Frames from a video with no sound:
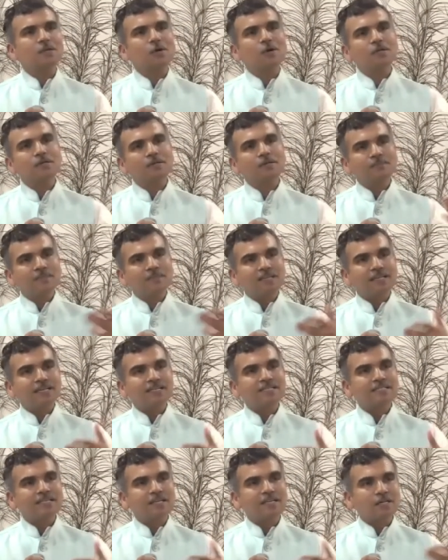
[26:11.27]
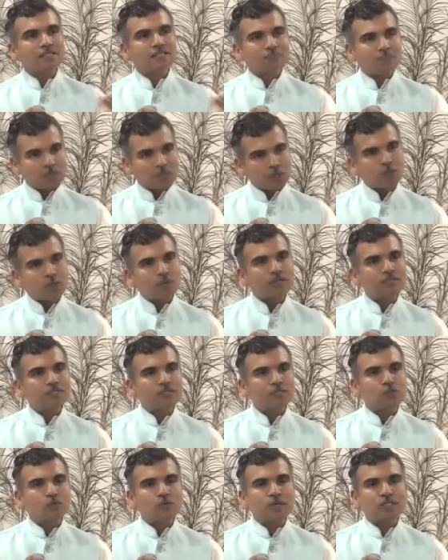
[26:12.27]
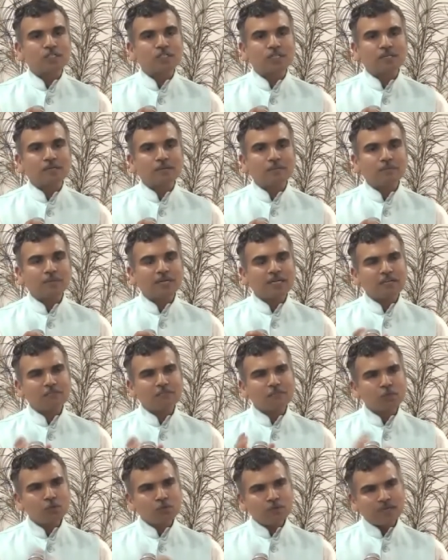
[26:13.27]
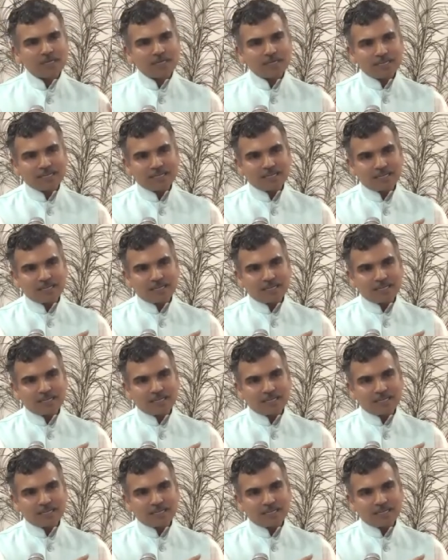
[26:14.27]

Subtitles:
or let's say a particular situation, but if you will